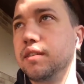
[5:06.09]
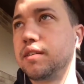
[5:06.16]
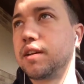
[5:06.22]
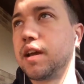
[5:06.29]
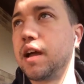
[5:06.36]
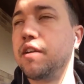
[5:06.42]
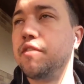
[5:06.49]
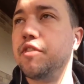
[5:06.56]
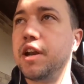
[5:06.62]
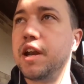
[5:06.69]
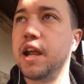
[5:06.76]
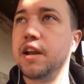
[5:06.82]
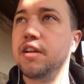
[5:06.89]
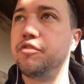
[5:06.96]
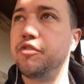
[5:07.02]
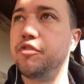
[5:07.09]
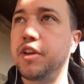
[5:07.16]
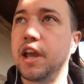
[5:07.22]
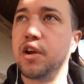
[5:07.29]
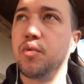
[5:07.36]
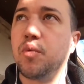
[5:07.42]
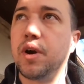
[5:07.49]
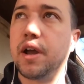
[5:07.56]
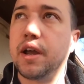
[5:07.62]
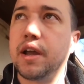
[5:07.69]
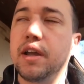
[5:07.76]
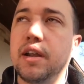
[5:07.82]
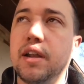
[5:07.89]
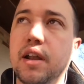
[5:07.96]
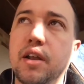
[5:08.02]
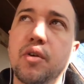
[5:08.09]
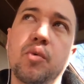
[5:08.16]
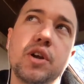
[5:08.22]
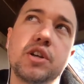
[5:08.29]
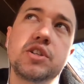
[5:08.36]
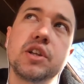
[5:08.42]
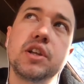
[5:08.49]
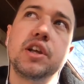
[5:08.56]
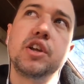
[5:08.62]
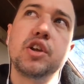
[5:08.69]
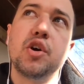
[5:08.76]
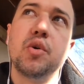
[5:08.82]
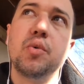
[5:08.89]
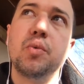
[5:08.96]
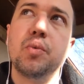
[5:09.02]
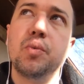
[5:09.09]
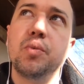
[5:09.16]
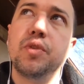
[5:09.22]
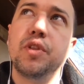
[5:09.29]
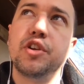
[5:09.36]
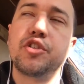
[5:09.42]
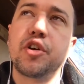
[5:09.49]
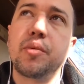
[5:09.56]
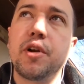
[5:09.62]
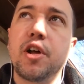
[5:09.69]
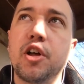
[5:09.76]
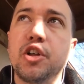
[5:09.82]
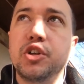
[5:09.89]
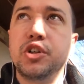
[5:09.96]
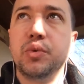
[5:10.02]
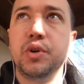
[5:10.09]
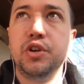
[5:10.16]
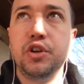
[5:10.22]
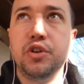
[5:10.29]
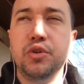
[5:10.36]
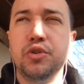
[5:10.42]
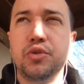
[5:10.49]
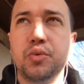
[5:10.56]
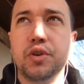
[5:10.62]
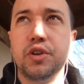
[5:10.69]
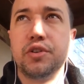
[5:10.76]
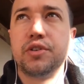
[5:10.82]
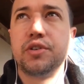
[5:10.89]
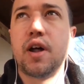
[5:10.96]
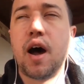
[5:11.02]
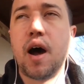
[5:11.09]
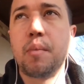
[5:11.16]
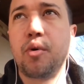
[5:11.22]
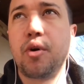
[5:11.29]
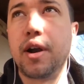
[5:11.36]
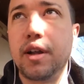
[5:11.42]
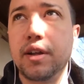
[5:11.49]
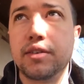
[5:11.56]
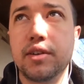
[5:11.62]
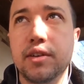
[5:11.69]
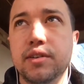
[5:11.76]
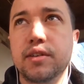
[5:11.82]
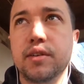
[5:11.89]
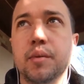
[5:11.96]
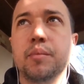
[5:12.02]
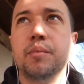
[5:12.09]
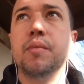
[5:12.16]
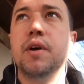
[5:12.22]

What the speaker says: kind of a native gateway. It originally, you know, the terminology we used was operating system